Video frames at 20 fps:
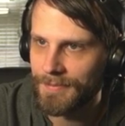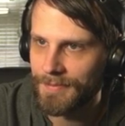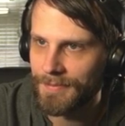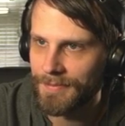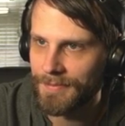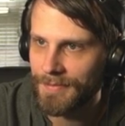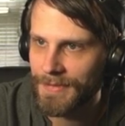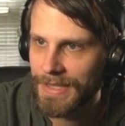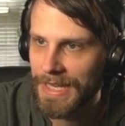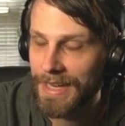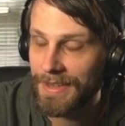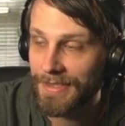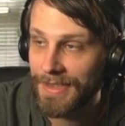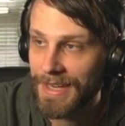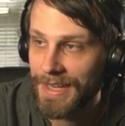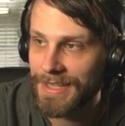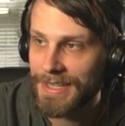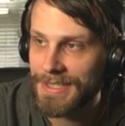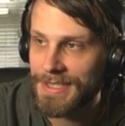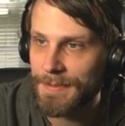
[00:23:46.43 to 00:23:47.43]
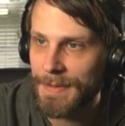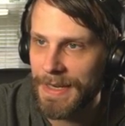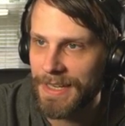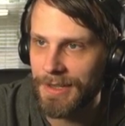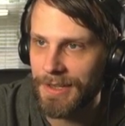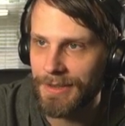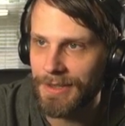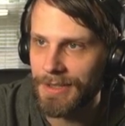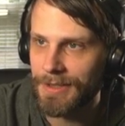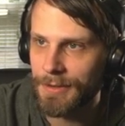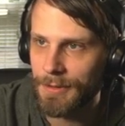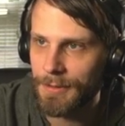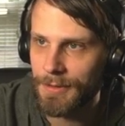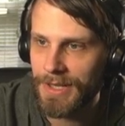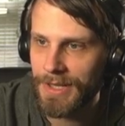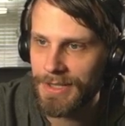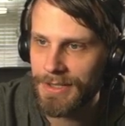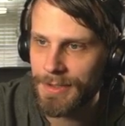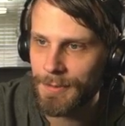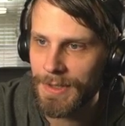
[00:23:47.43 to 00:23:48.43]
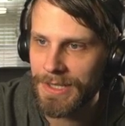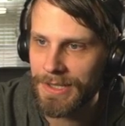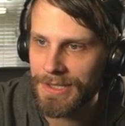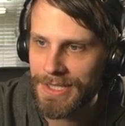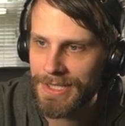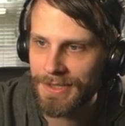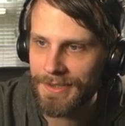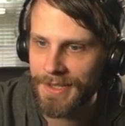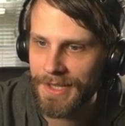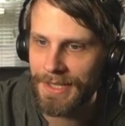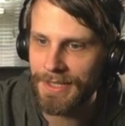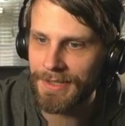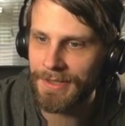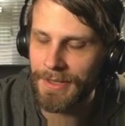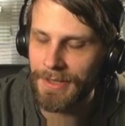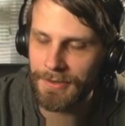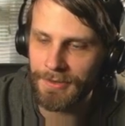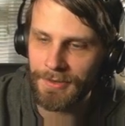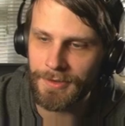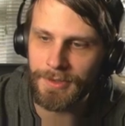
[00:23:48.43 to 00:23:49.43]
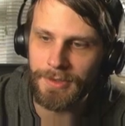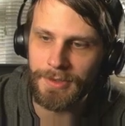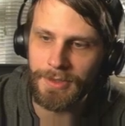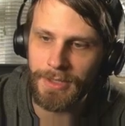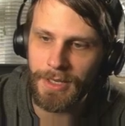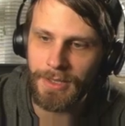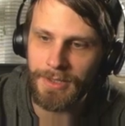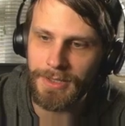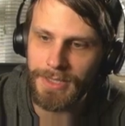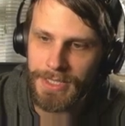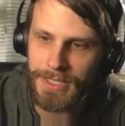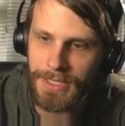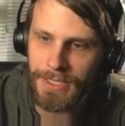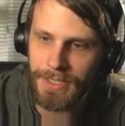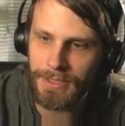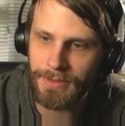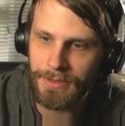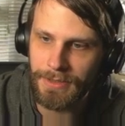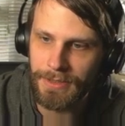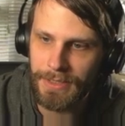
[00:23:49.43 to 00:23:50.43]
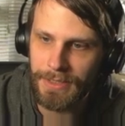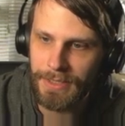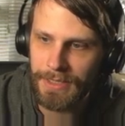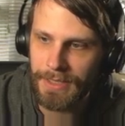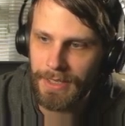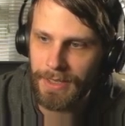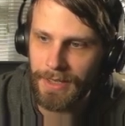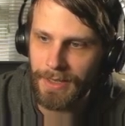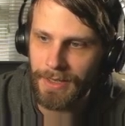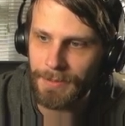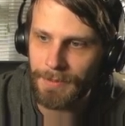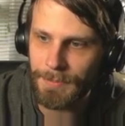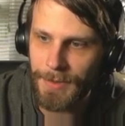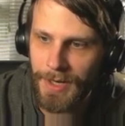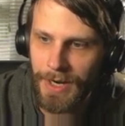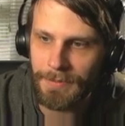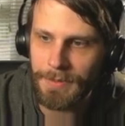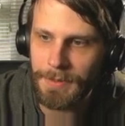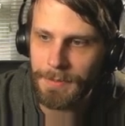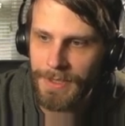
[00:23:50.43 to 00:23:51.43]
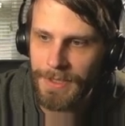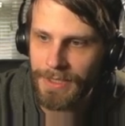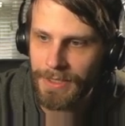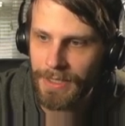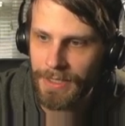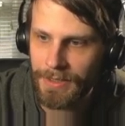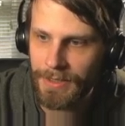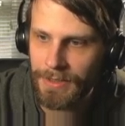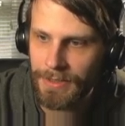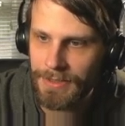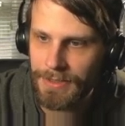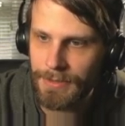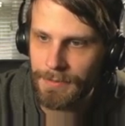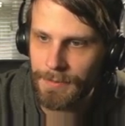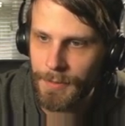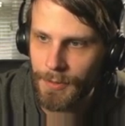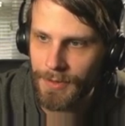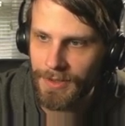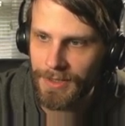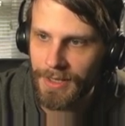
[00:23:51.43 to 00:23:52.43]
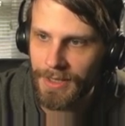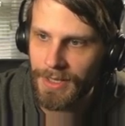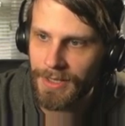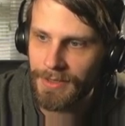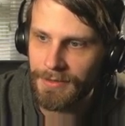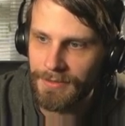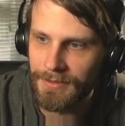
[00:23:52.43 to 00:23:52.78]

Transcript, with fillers: Yeah, that gets them out of lethal range. We could deal 8 next turn, guaranteed. Probably not going to deal more than 8.